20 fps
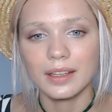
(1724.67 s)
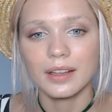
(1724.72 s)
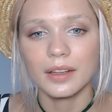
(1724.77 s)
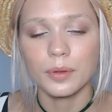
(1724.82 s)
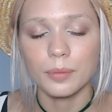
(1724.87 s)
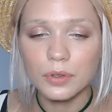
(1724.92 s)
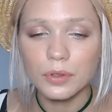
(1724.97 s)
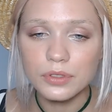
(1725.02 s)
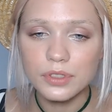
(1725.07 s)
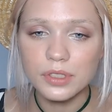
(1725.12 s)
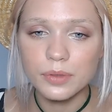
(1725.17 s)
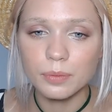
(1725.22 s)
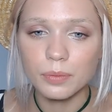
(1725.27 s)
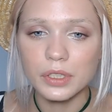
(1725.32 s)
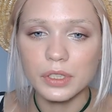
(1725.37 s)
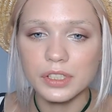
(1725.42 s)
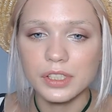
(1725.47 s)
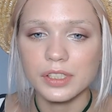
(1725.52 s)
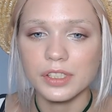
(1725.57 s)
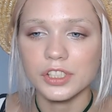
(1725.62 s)
the most
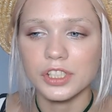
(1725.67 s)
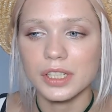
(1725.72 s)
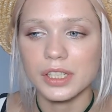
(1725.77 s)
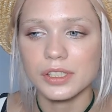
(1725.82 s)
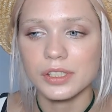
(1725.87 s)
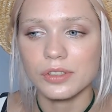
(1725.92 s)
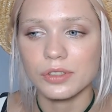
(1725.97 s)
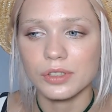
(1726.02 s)
important just to